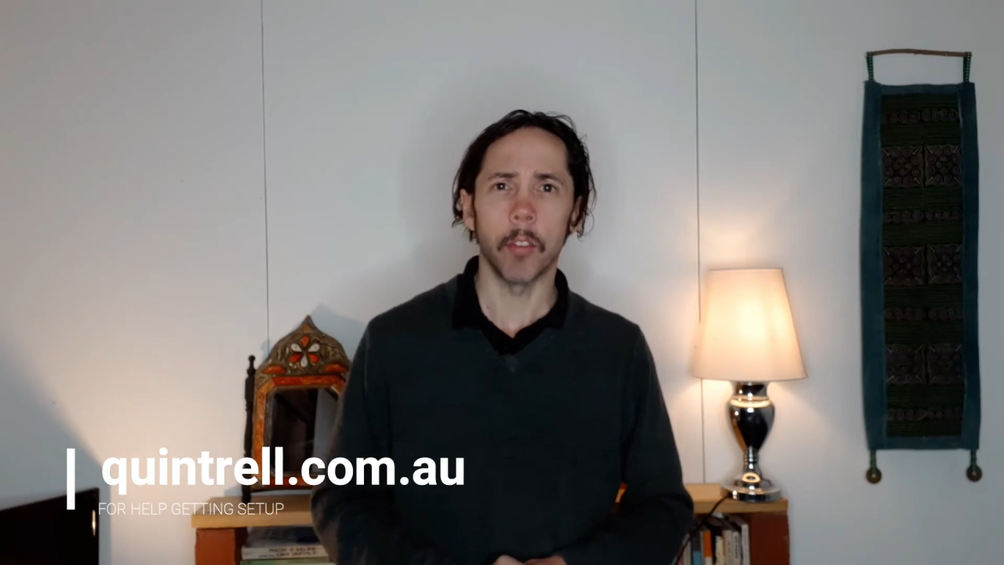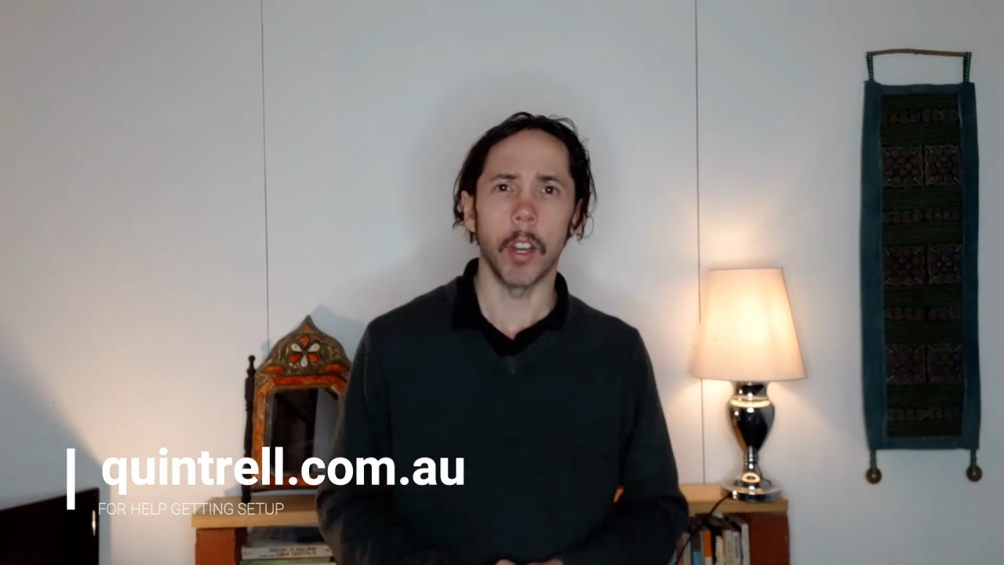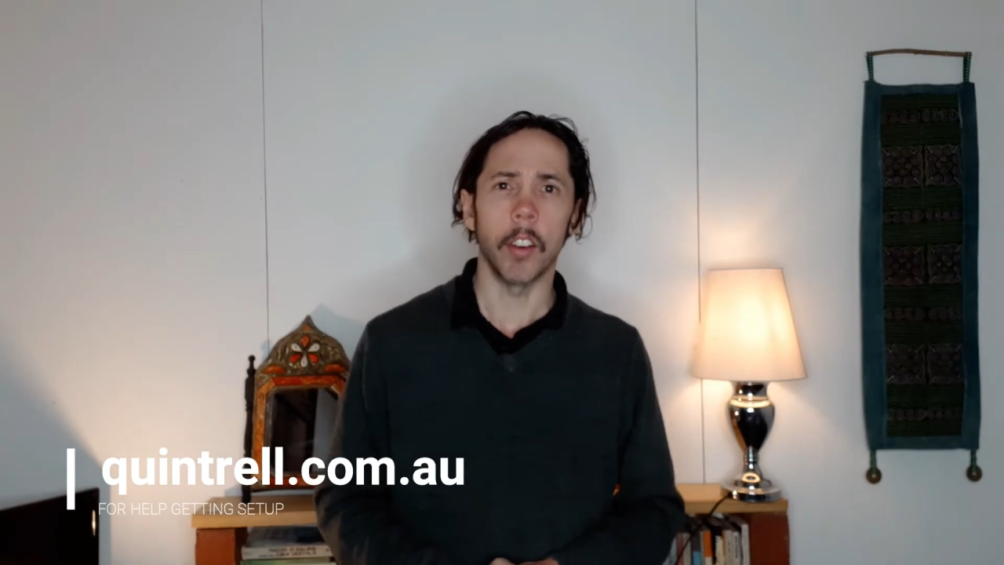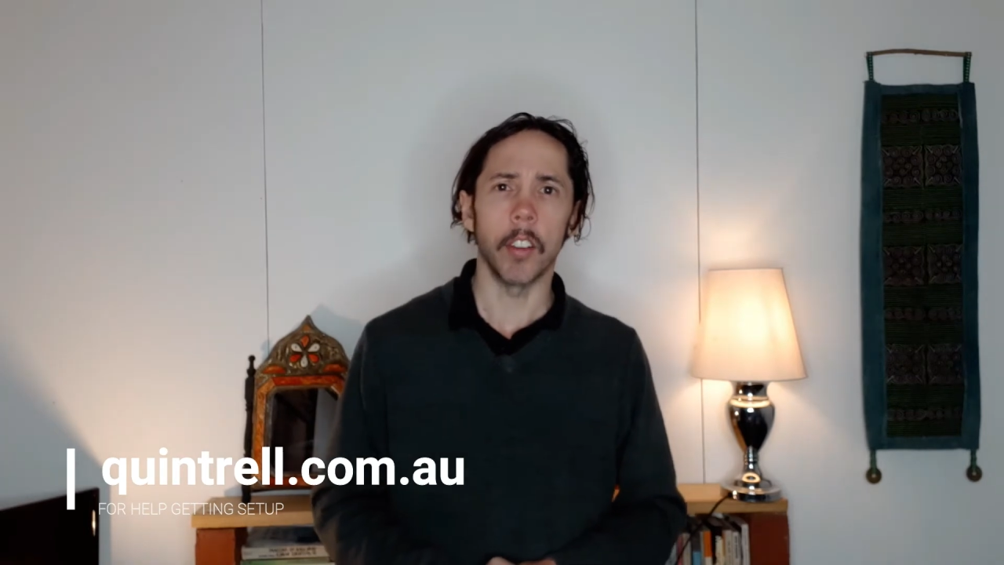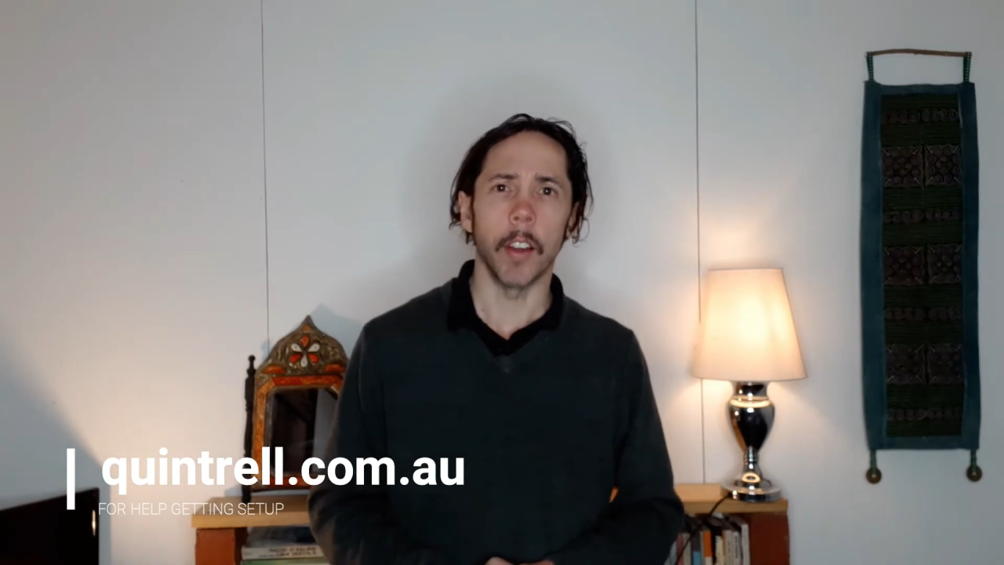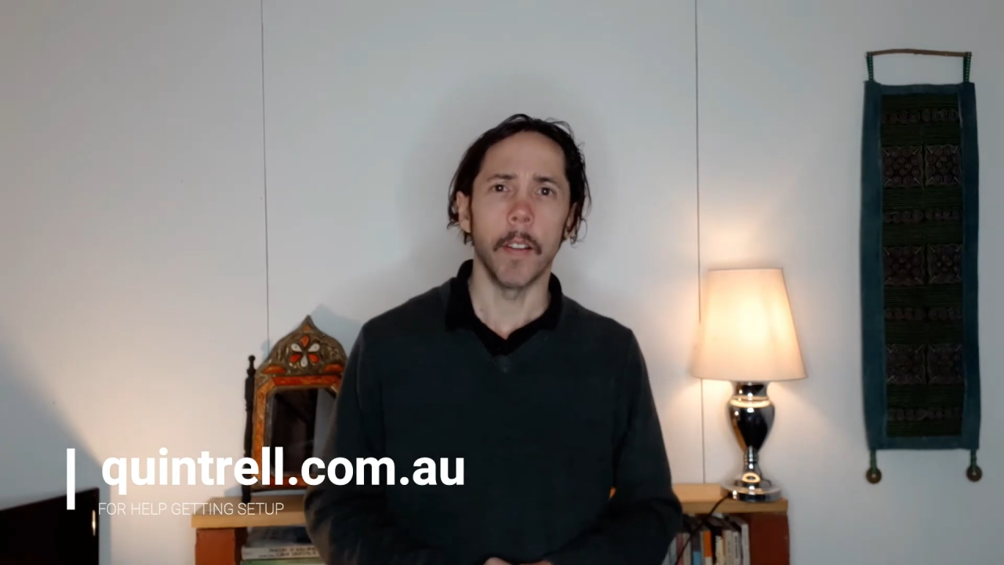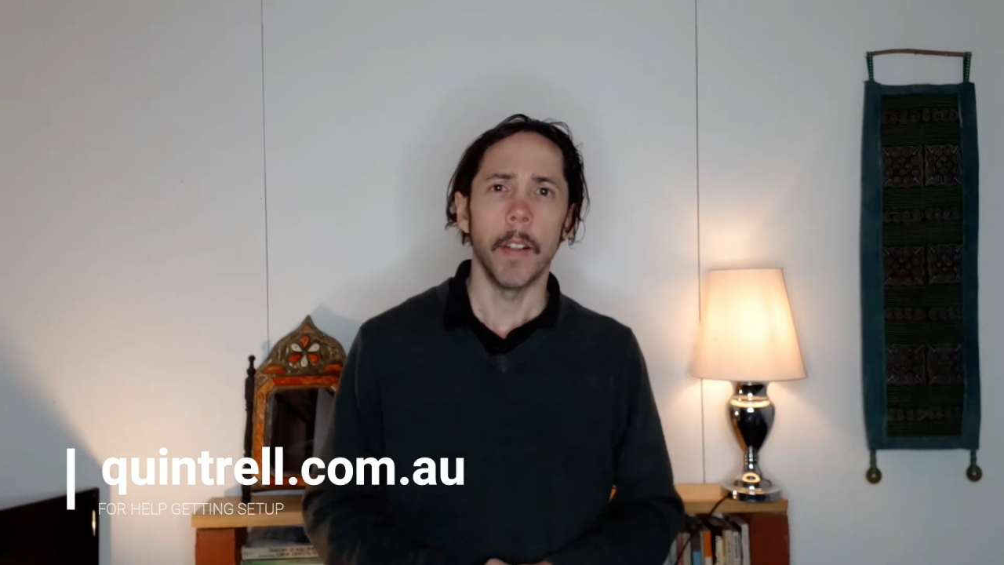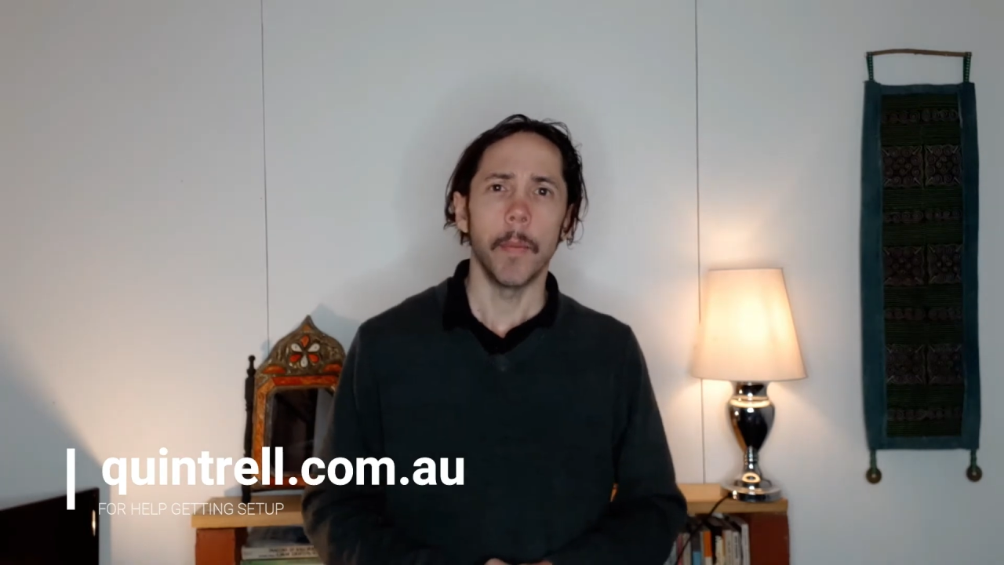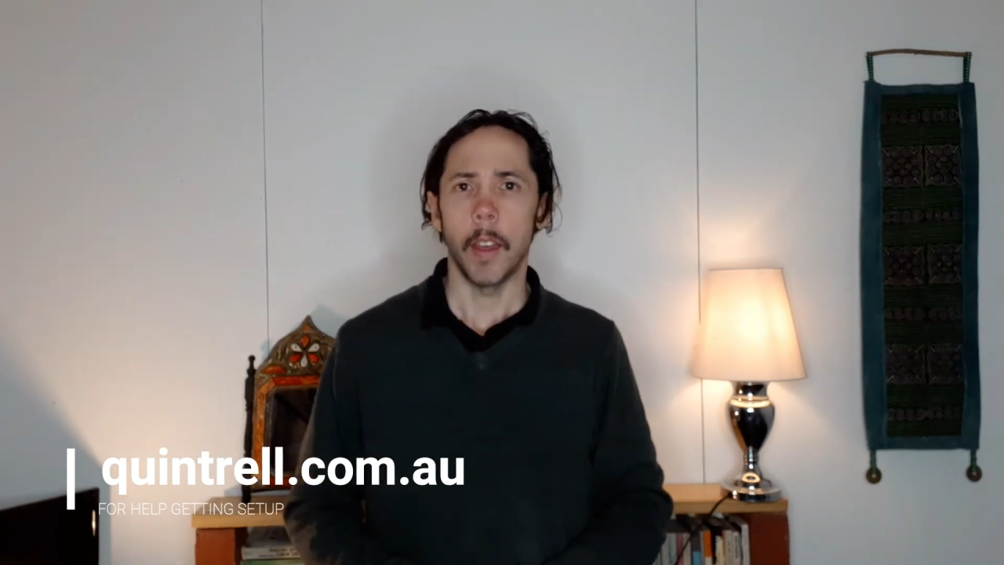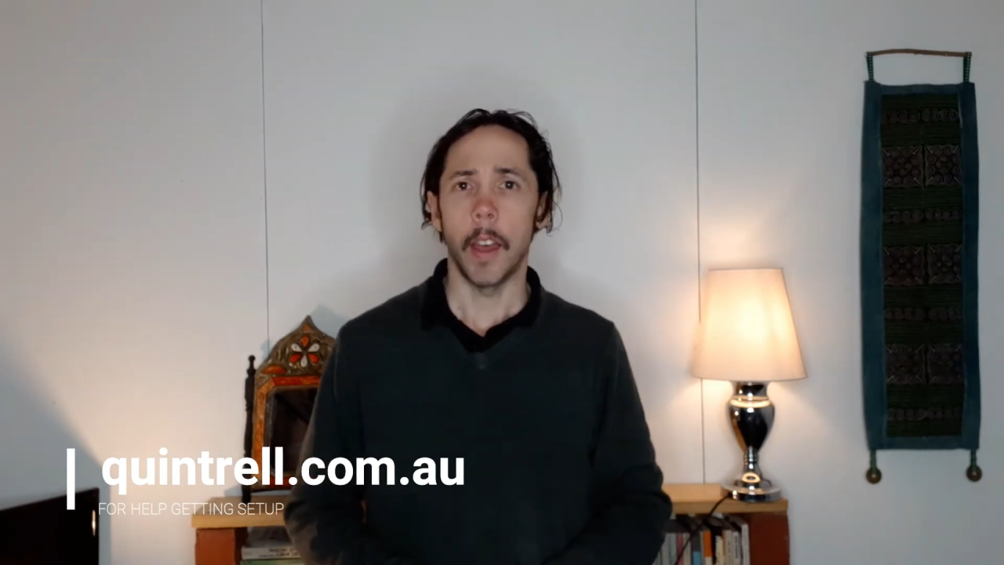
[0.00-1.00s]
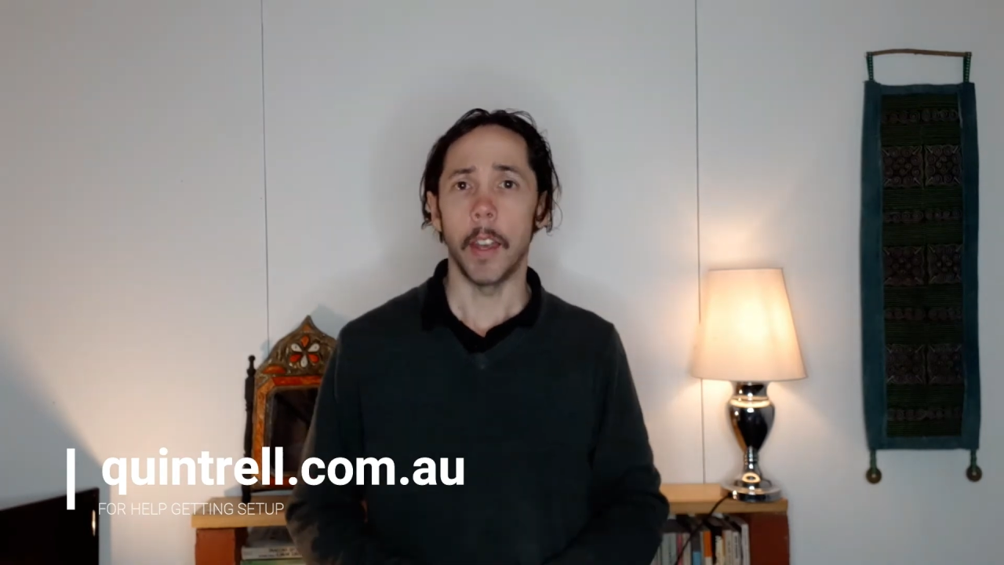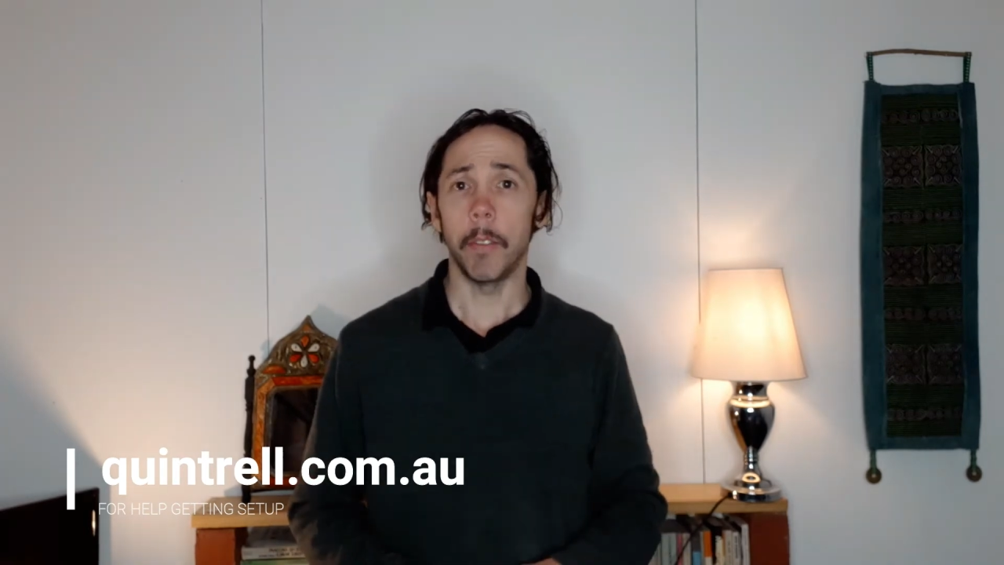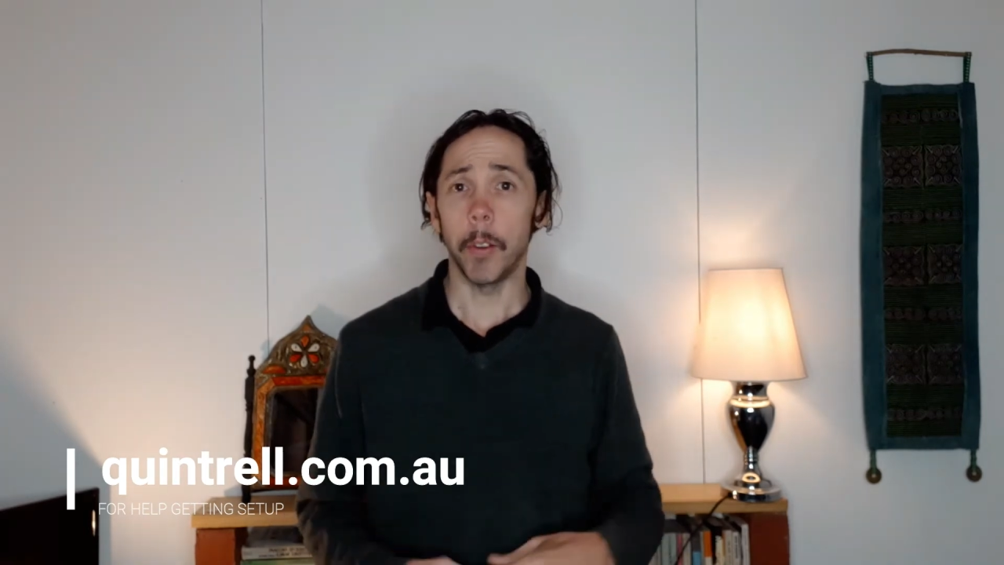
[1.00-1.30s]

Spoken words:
Register. And if